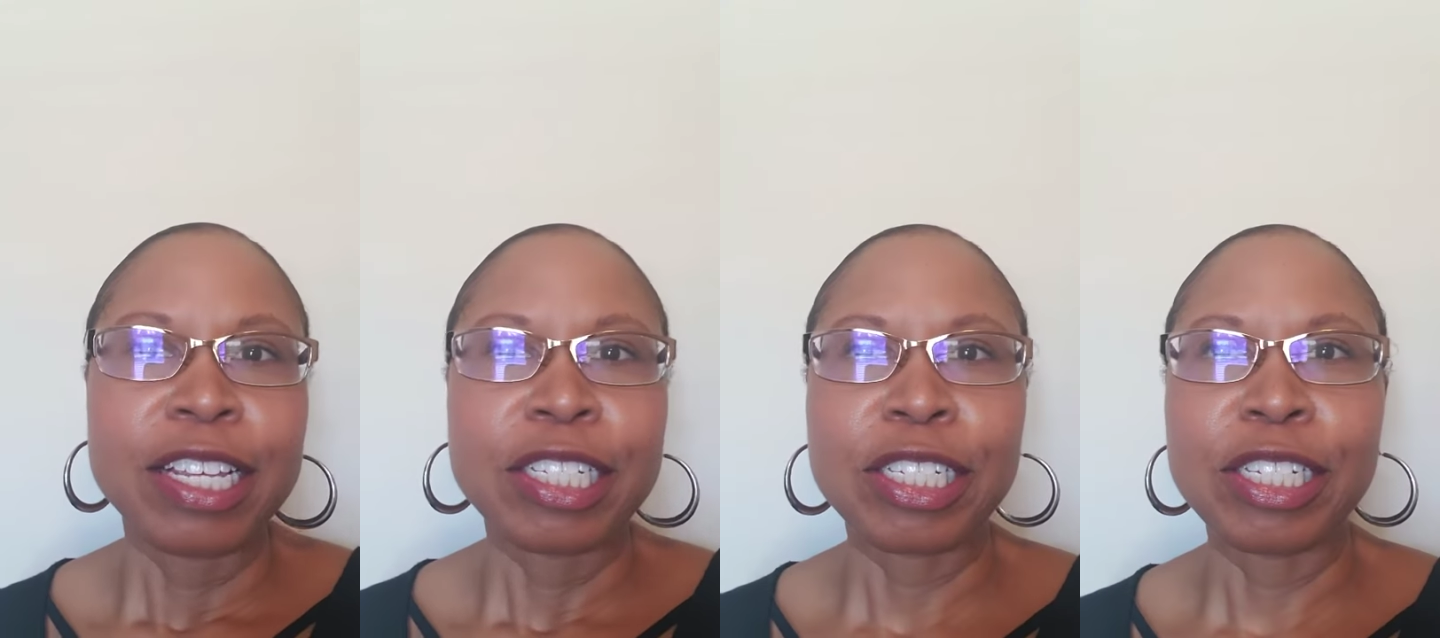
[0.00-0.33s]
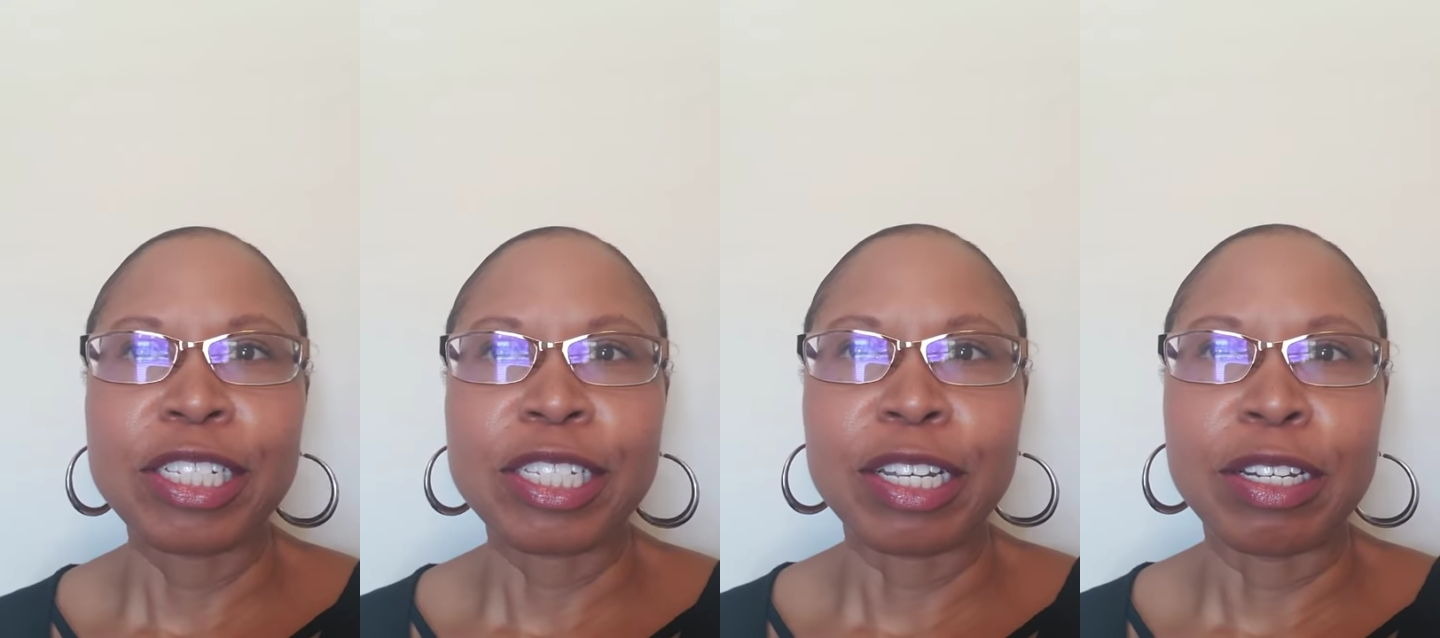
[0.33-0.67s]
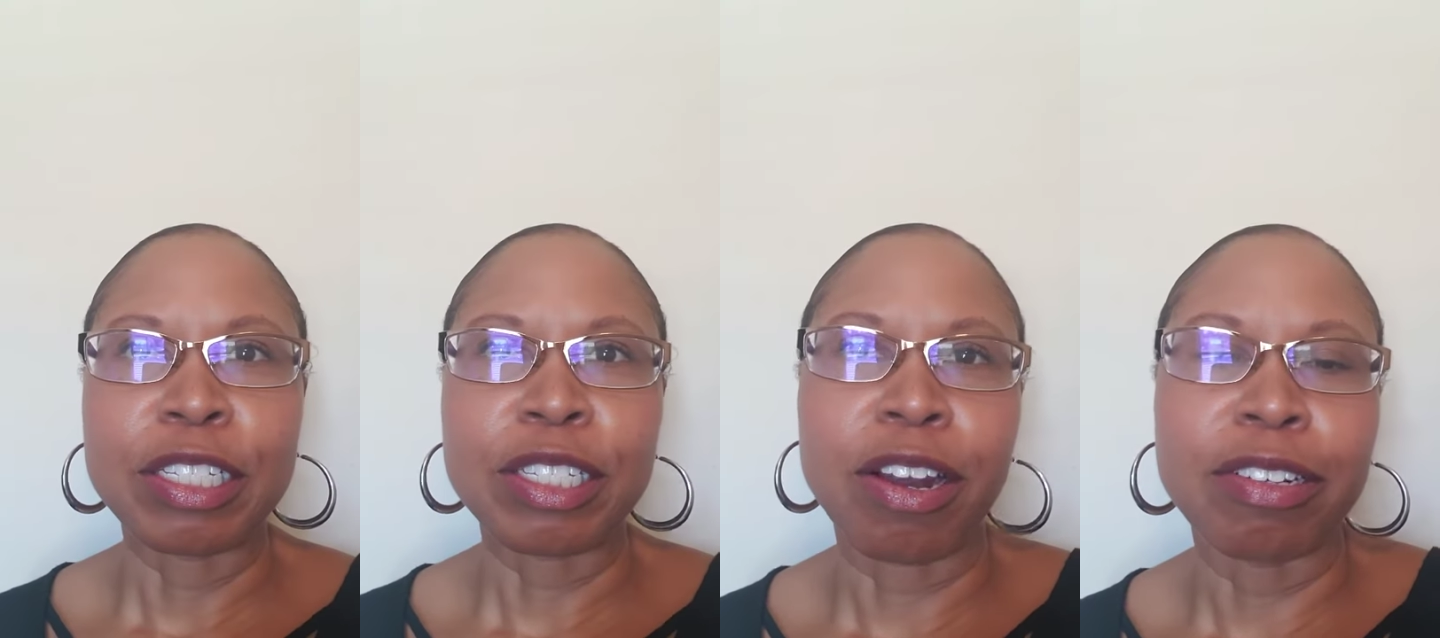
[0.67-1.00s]
She's going
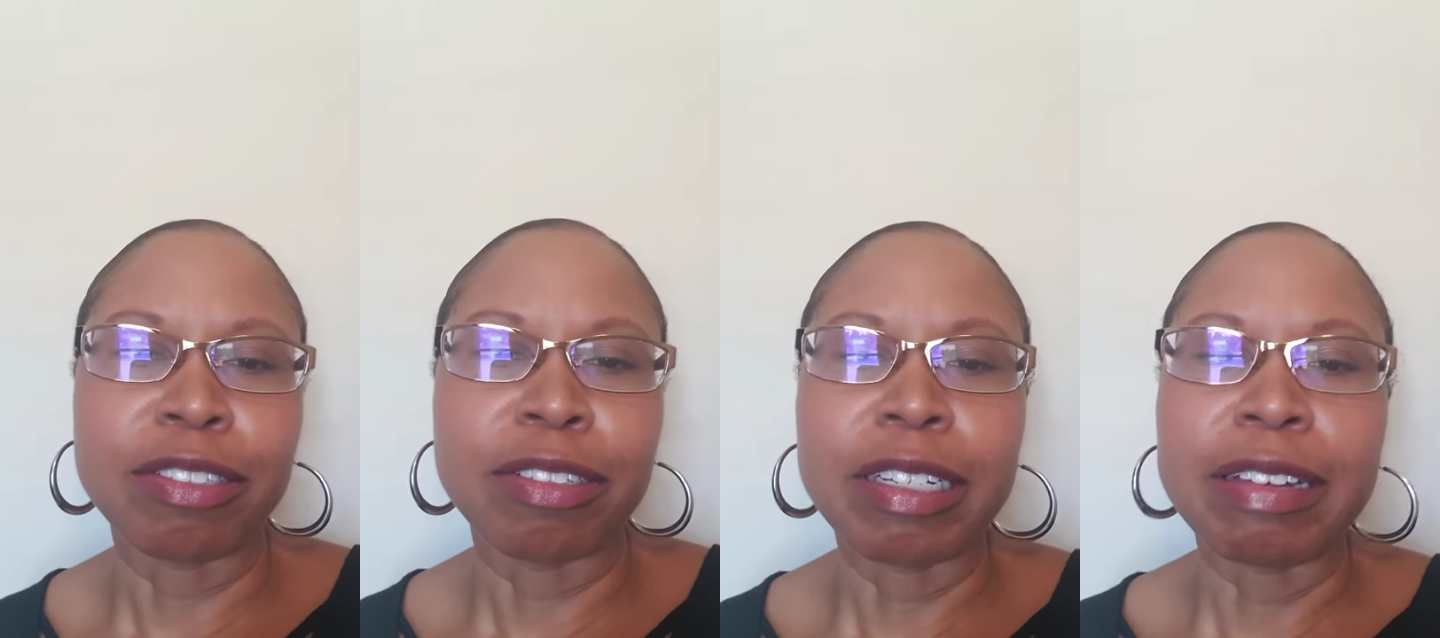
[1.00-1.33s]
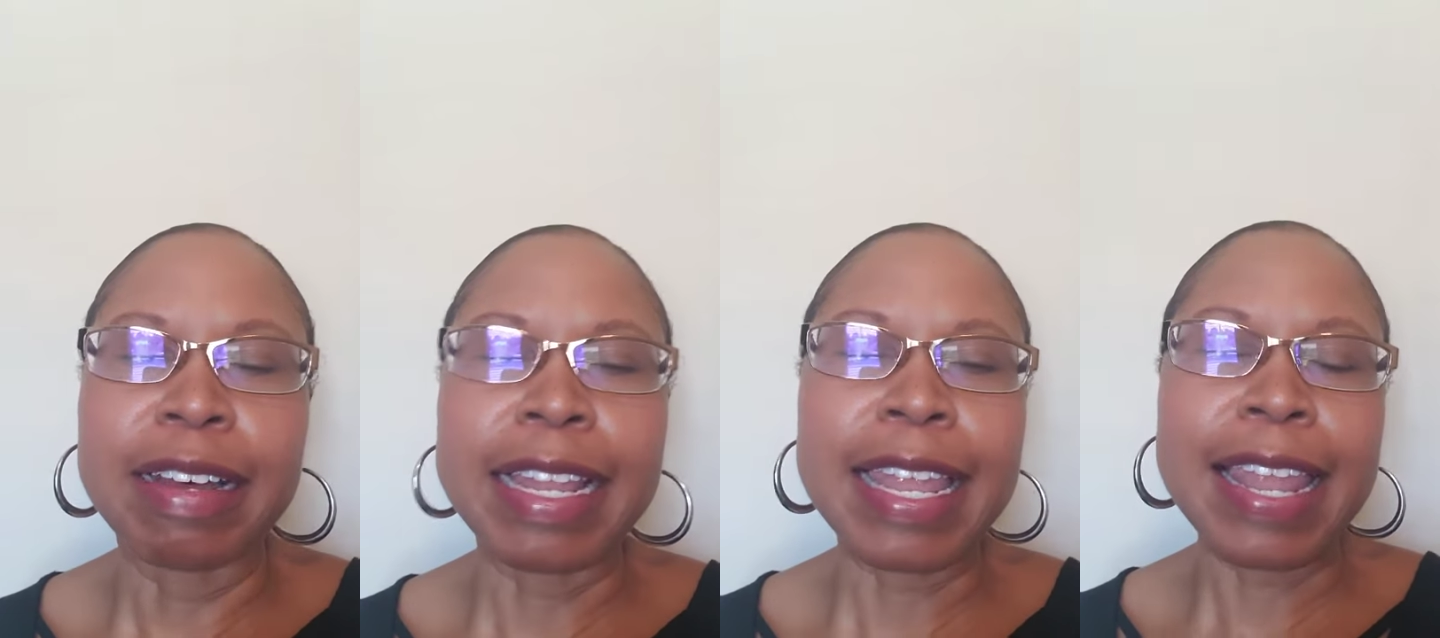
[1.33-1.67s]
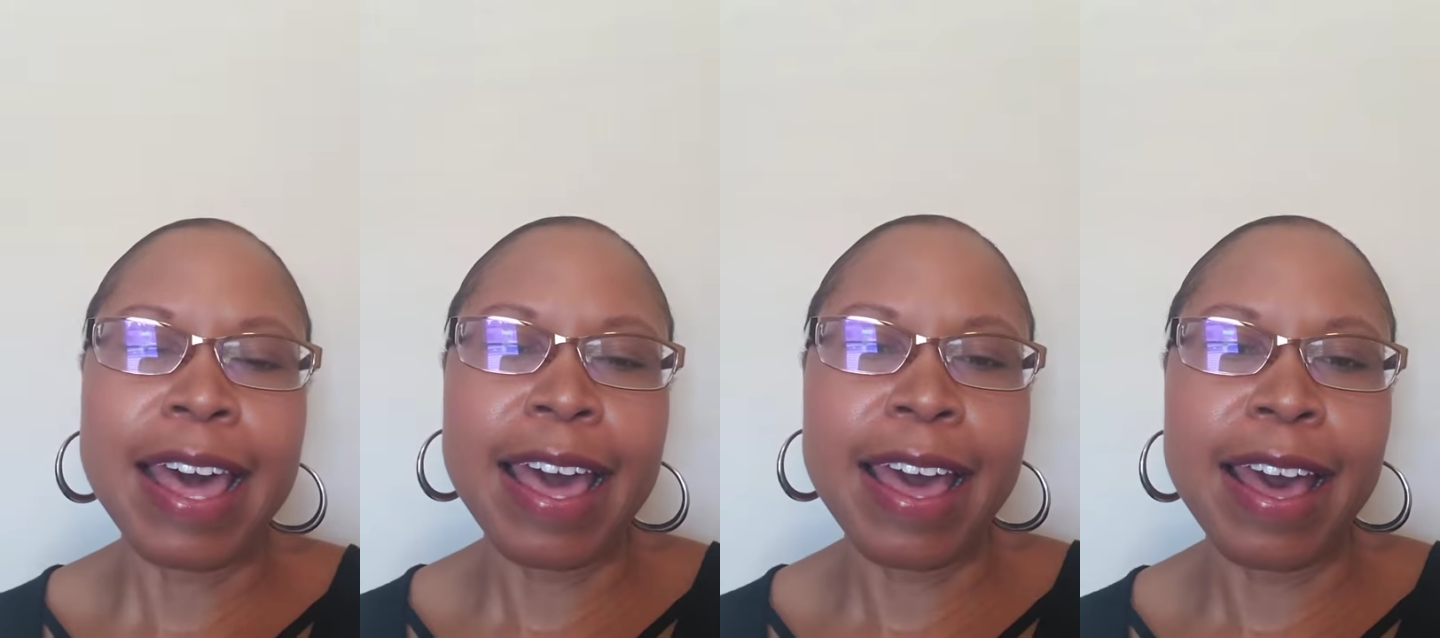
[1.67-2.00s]
to start doing a little
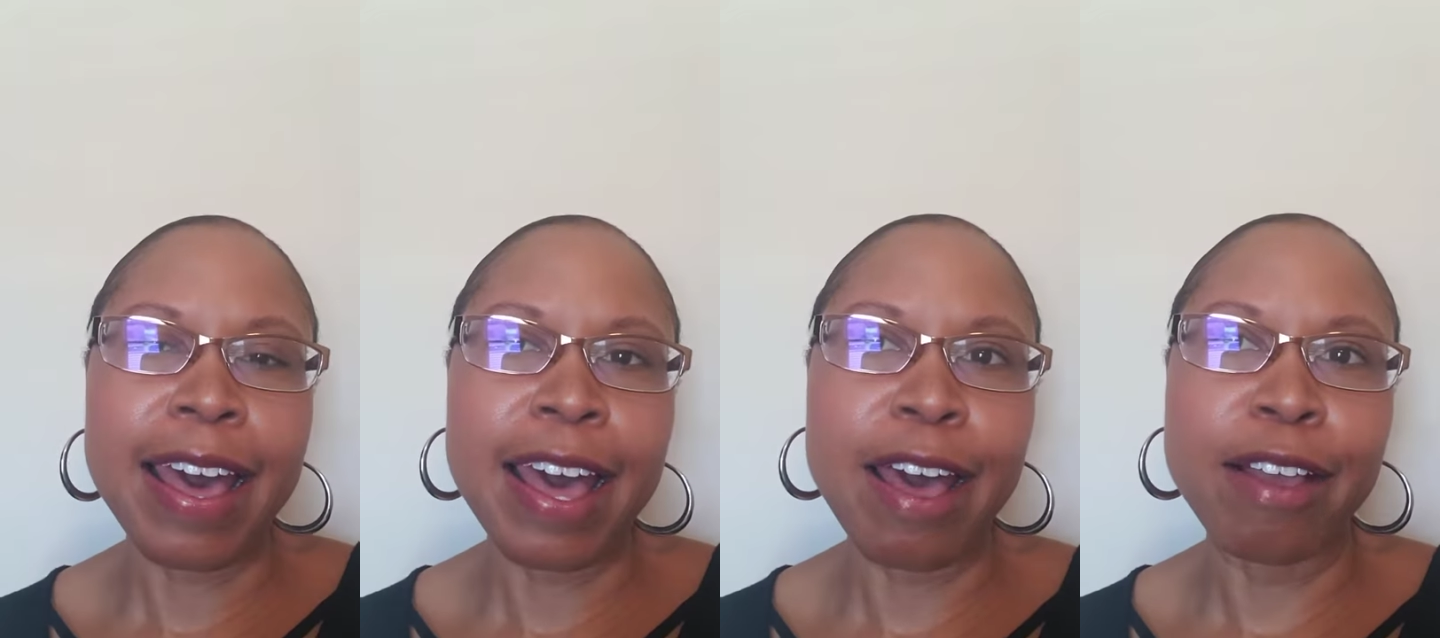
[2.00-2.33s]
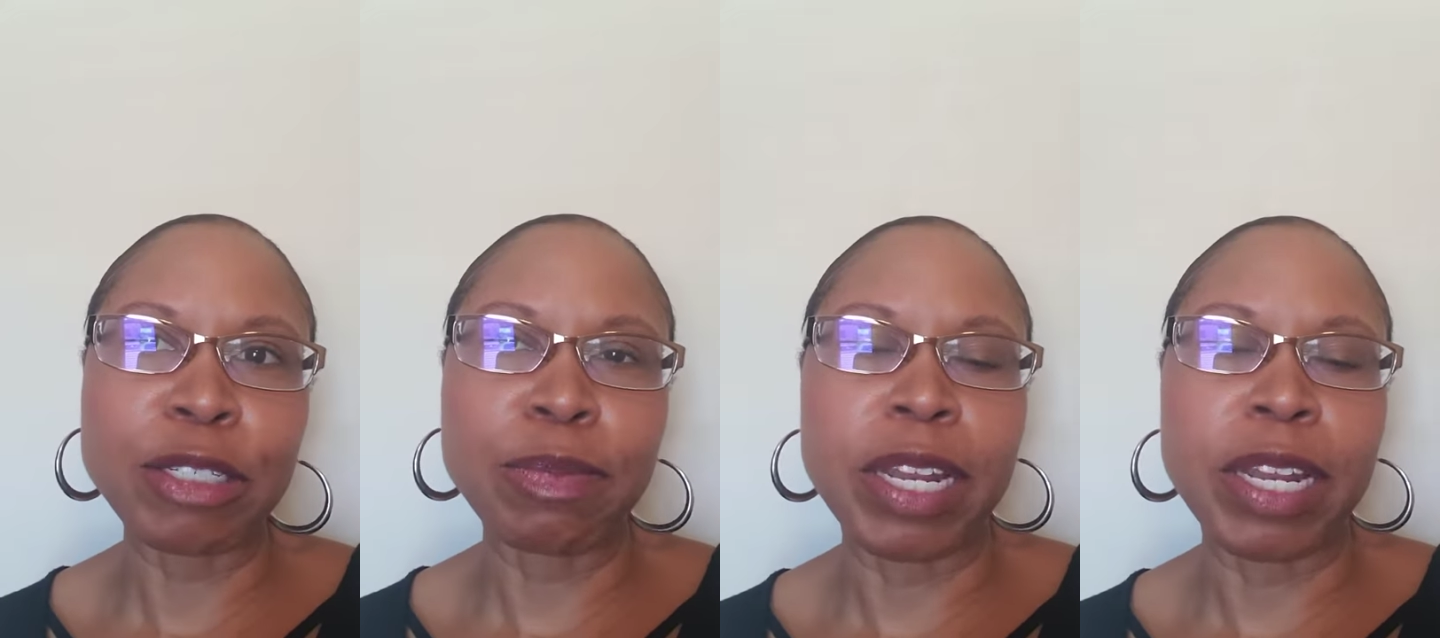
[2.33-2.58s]
clash,